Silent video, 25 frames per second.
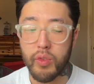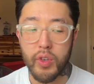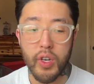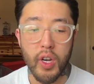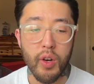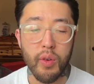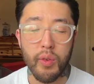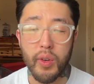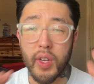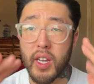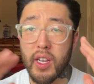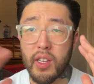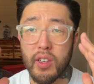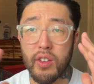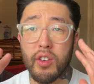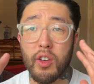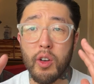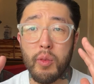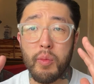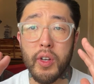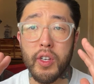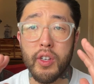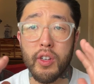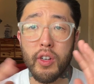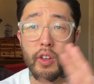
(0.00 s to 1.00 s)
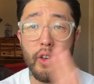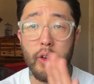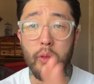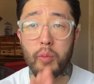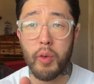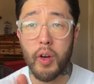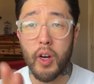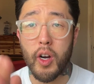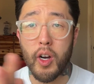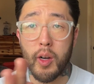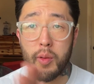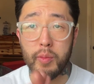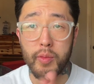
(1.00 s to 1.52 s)
don't get so much on your
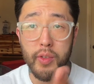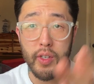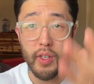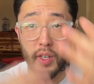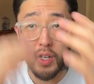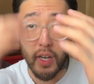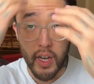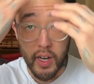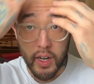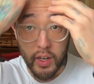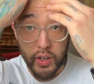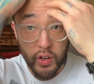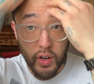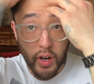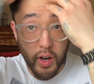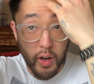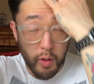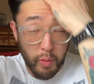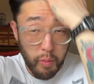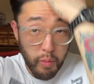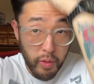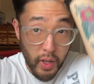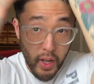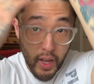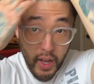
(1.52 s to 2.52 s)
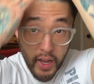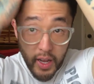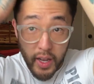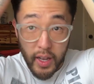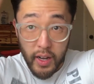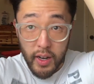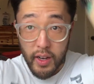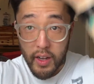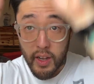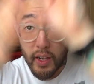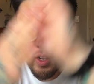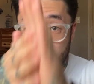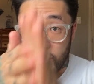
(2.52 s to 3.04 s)
palms and kind of try to apply it